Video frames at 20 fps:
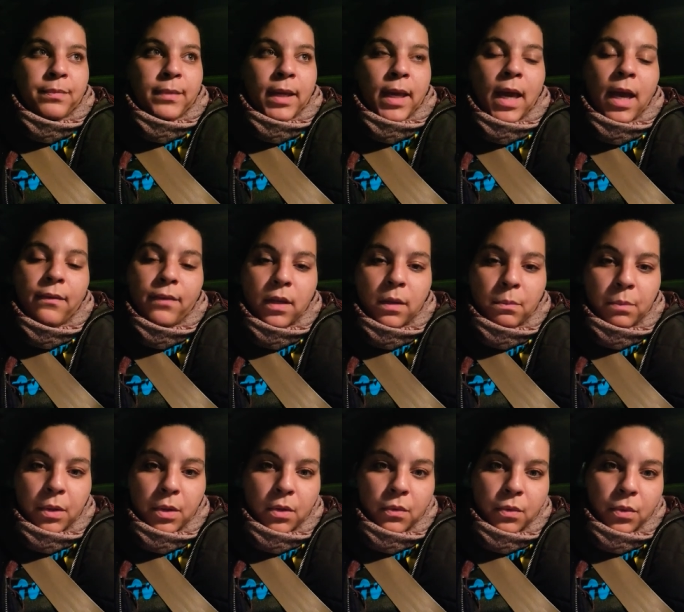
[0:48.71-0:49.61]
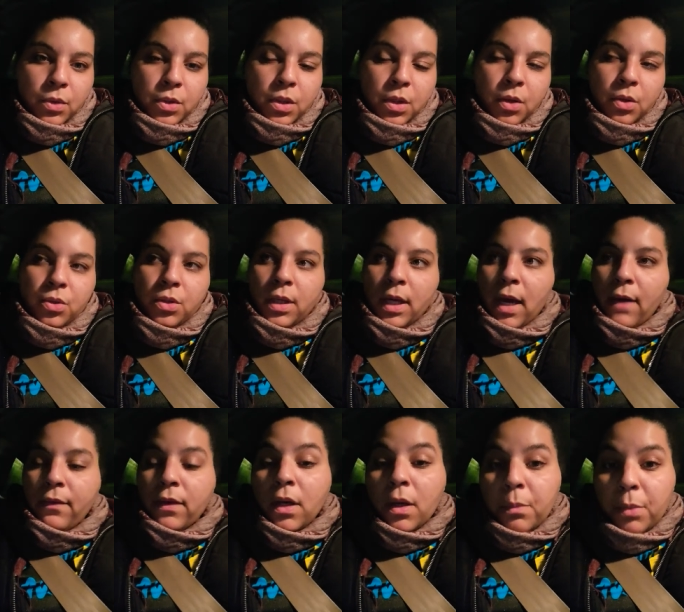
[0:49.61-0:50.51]
having beautiful children,
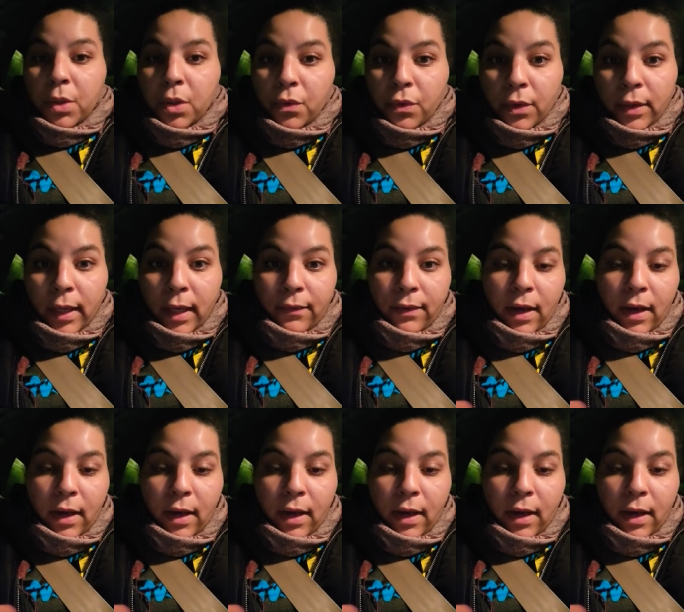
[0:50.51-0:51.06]
having a beautiful life,